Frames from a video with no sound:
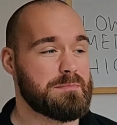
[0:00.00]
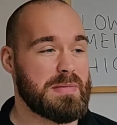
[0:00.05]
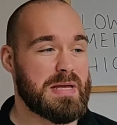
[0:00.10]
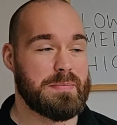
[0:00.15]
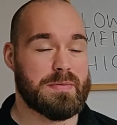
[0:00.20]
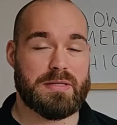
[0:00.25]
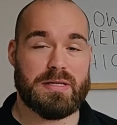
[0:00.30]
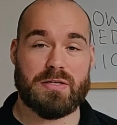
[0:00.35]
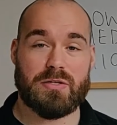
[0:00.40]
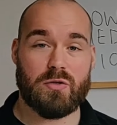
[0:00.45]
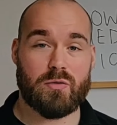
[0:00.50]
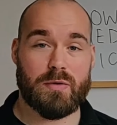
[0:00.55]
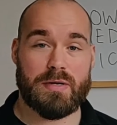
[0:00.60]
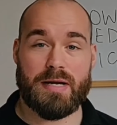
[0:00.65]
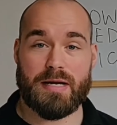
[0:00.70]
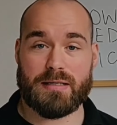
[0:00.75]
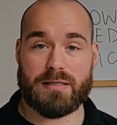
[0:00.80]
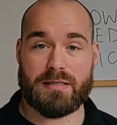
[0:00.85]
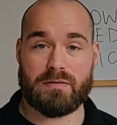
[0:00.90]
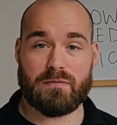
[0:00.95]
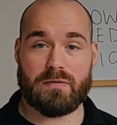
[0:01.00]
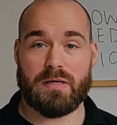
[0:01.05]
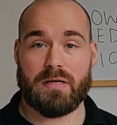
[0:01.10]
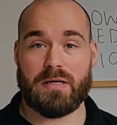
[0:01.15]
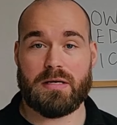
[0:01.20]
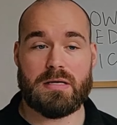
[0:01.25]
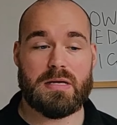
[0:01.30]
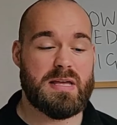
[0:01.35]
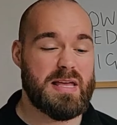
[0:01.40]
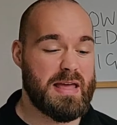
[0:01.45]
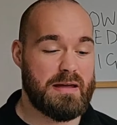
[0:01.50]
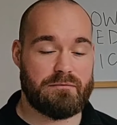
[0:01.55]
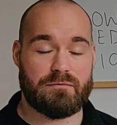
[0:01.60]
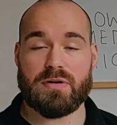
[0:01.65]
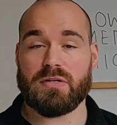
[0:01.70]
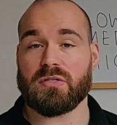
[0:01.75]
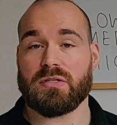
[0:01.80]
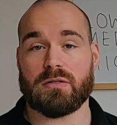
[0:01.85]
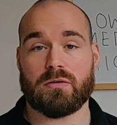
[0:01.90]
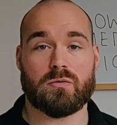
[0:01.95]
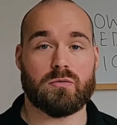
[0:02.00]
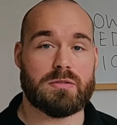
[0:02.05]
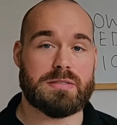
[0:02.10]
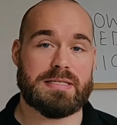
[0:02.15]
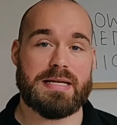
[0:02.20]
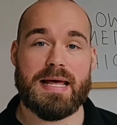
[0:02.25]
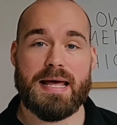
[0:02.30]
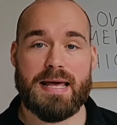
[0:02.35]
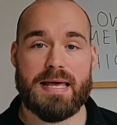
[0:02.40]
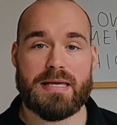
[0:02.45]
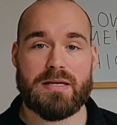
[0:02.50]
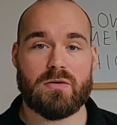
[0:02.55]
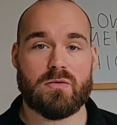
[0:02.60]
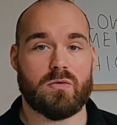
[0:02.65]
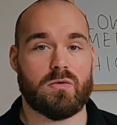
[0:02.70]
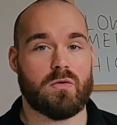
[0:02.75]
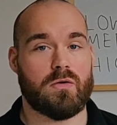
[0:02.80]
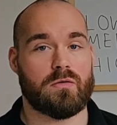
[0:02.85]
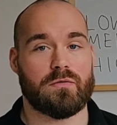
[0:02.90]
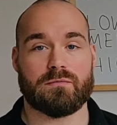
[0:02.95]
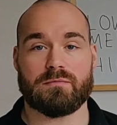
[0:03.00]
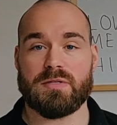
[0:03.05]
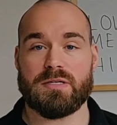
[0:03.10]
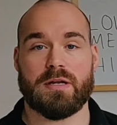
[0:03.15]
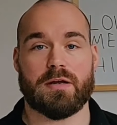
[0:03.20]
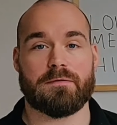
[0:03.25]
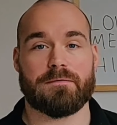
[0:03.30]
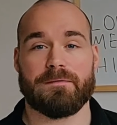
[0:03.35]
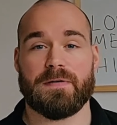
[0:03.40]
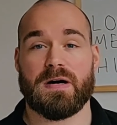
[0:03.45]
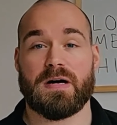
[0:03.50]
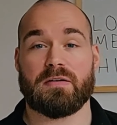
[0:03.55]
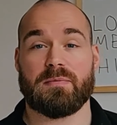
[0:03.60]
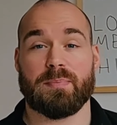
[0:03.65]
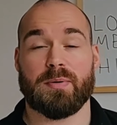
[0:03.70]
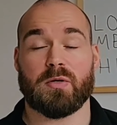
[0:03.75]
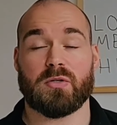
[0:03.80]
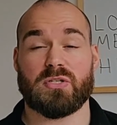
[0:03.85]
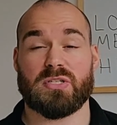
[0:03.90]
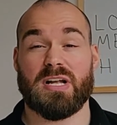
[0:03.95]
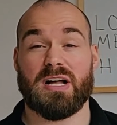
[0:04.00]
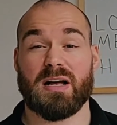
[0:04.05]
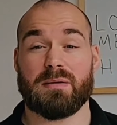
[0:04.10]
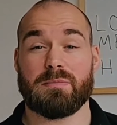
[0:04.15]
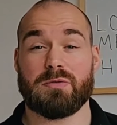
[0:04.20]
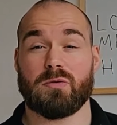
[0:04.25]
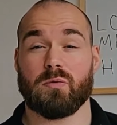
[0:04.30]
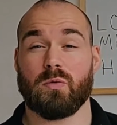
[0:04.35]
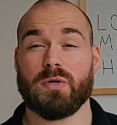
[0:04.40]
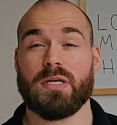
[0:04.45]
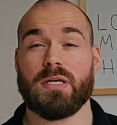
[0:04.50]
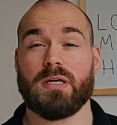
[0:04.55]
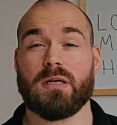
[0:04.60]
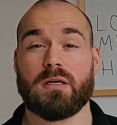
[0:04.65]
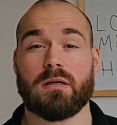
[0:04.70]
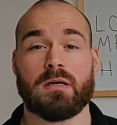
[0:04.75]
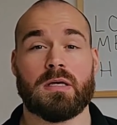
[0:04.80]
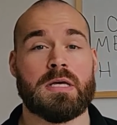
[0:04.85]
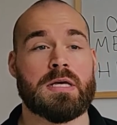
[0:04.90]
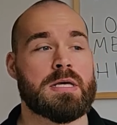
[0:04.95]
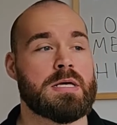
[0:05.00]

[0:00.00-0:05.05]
Maybe they do an activity every single day, or 5+ times a week.